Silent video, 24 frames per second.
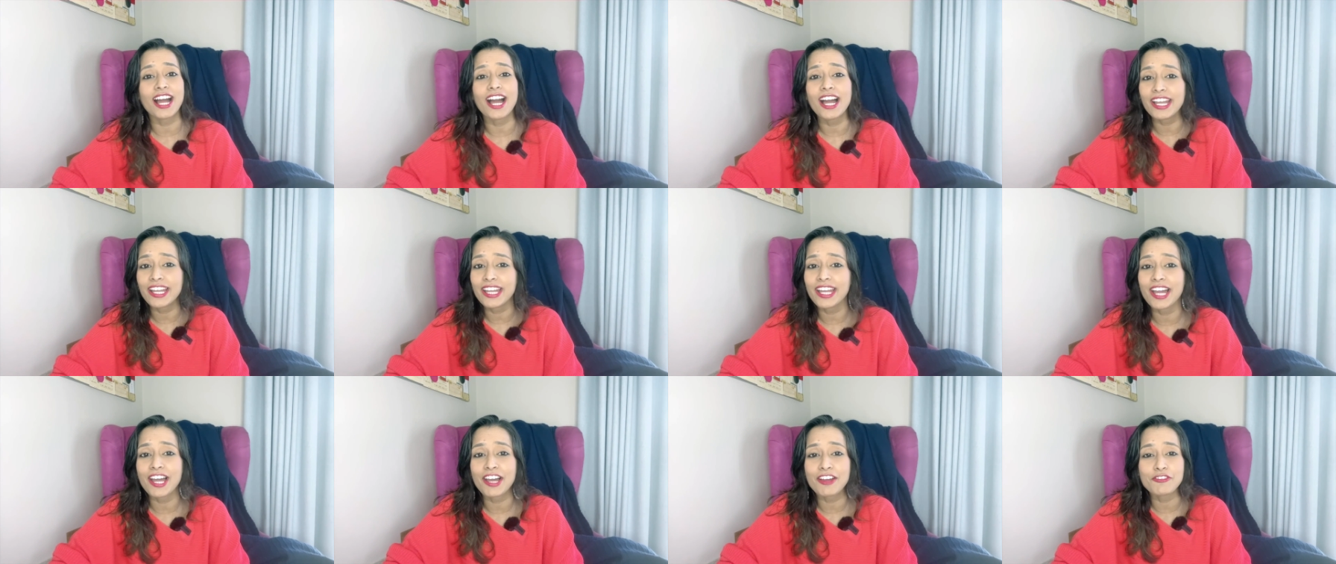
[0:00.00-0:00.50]
I
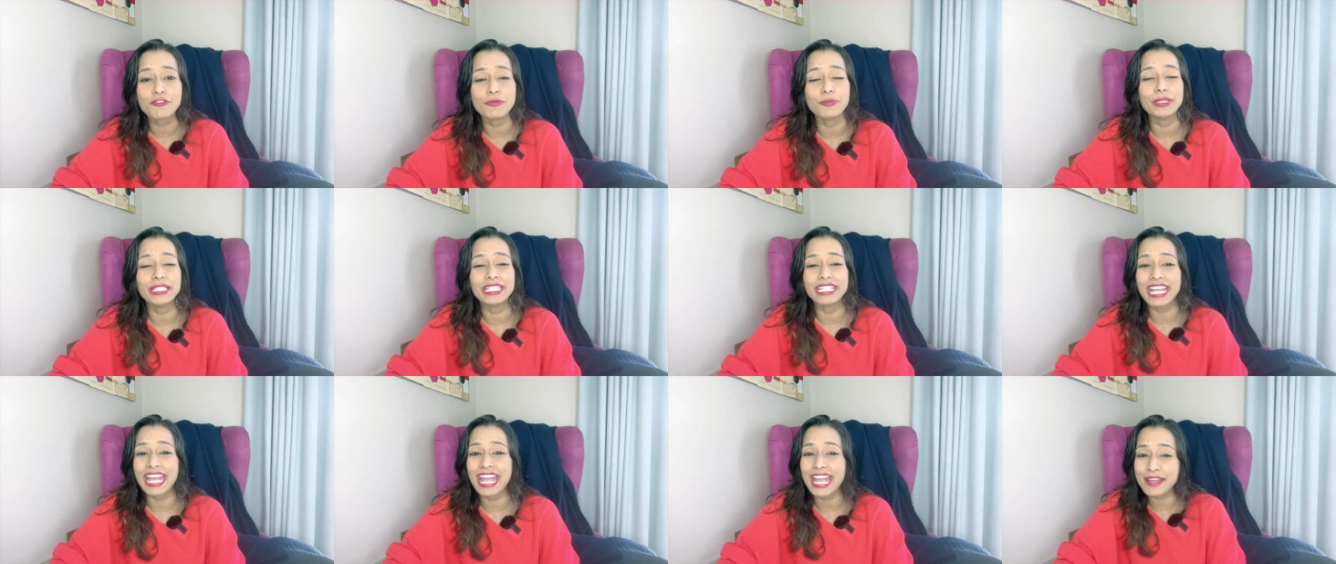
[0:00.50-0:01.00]
have
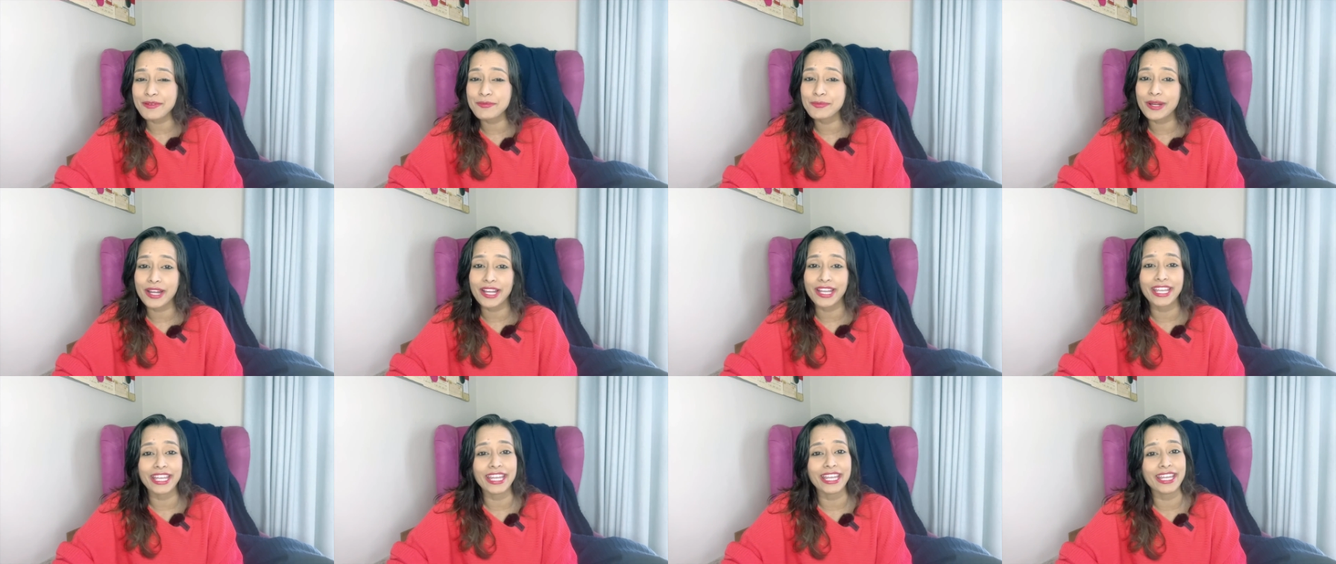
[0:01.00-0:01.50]
been
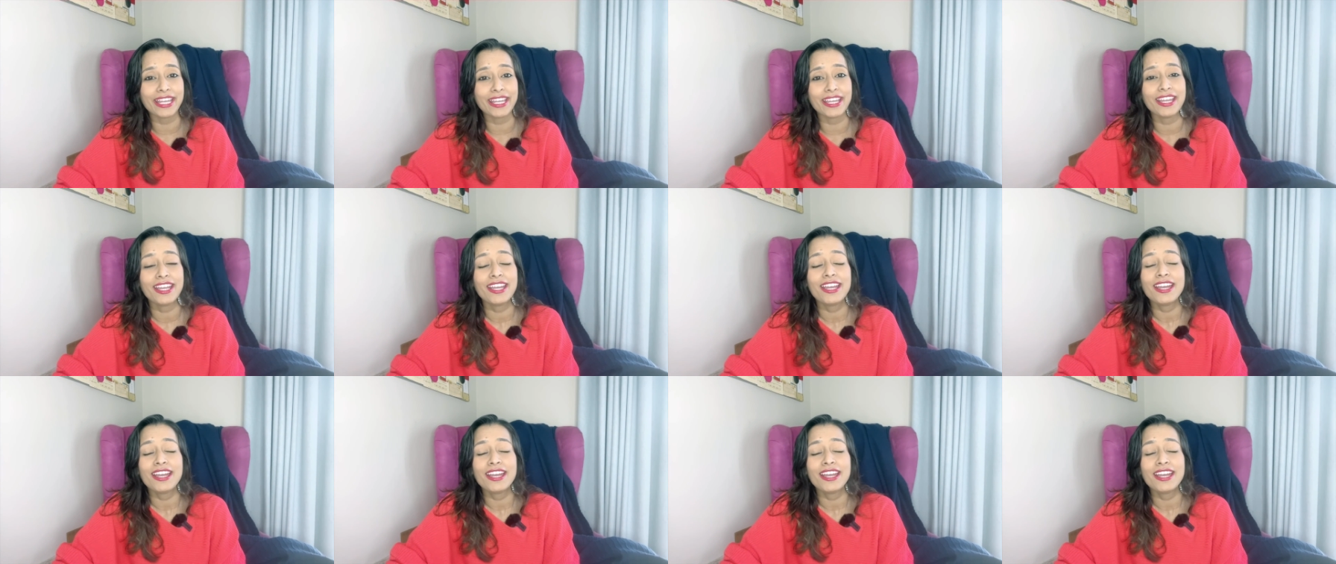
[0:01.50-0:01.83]
MIA